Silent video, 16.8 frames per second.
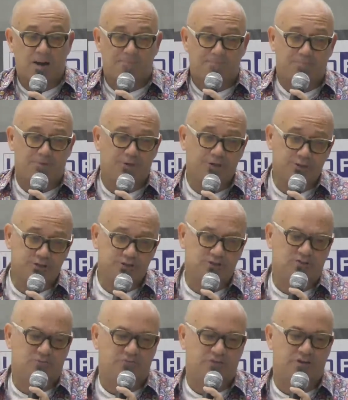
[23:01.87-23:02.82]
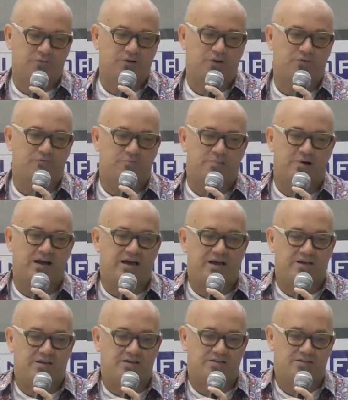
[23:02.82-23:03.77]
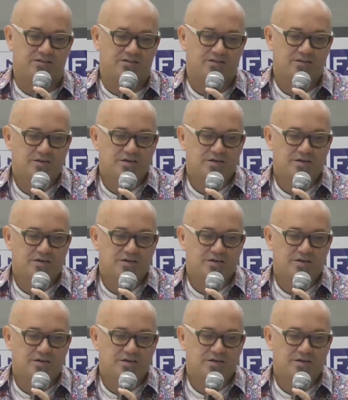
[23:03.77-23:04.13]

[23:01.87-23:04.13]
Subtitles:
personal favorite of mine is,